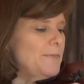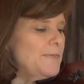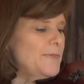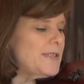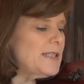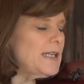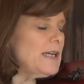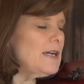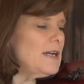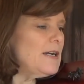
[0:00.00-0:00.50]

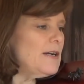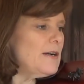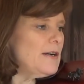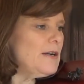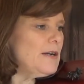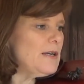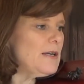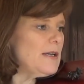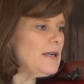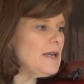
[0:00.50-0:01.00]

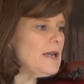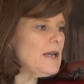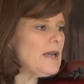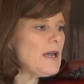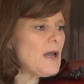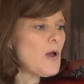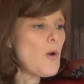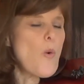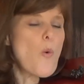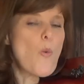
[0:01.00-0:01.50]

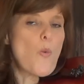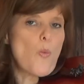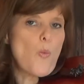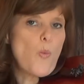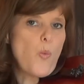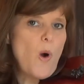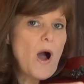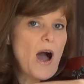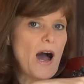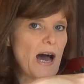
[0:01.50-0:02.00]

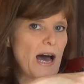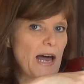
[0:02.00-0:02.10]
0, 1.